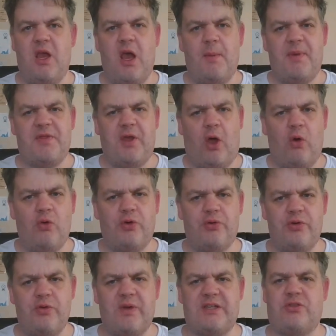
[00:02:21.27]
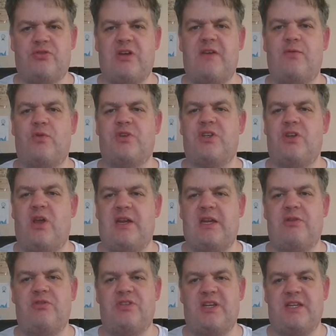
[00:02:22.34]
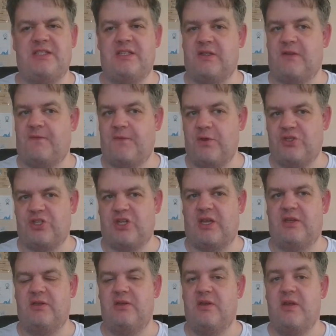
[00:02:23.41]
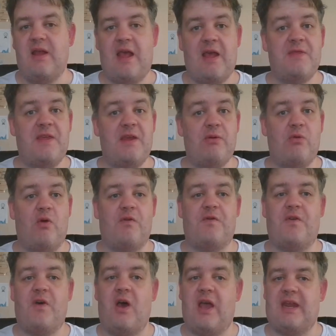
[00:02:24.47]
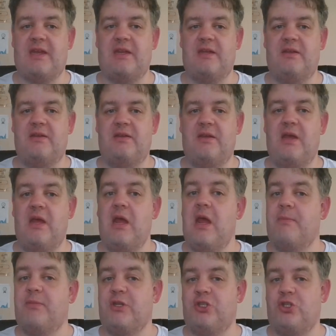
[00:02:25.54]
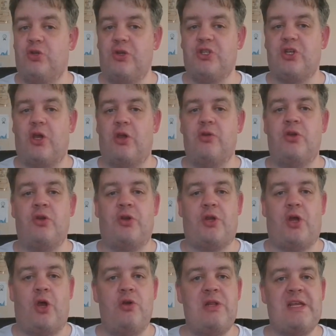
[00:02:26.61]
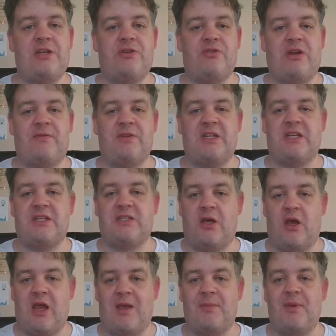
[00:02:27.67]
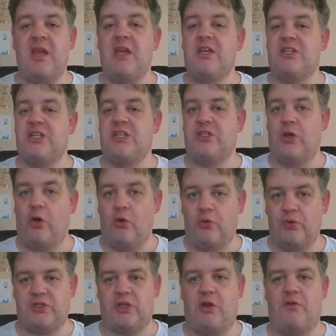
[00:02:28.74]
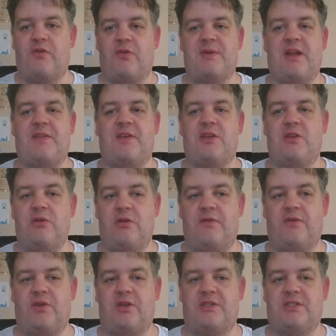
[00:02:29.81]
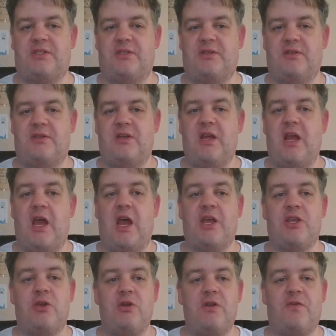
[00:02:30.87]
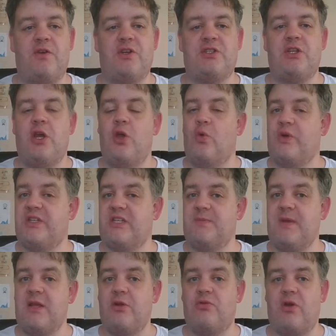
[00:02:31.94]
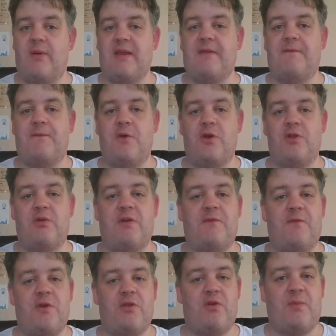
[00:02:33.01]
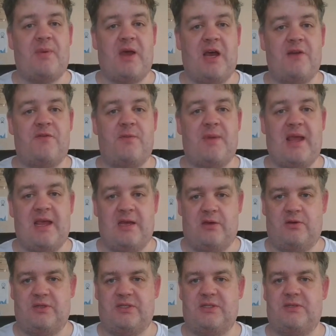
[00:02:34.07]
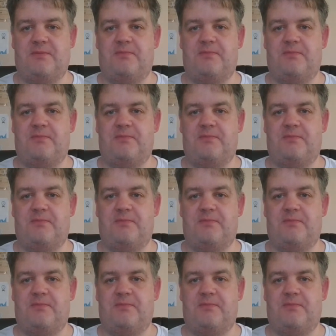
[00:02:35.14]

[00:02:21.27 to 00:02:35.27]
But the whole crew has travelled 900 years into the future, and they're all fine. But Georgiou not only travelled in time, she's also from another universe. A universe which has been growing further and further apart from ours.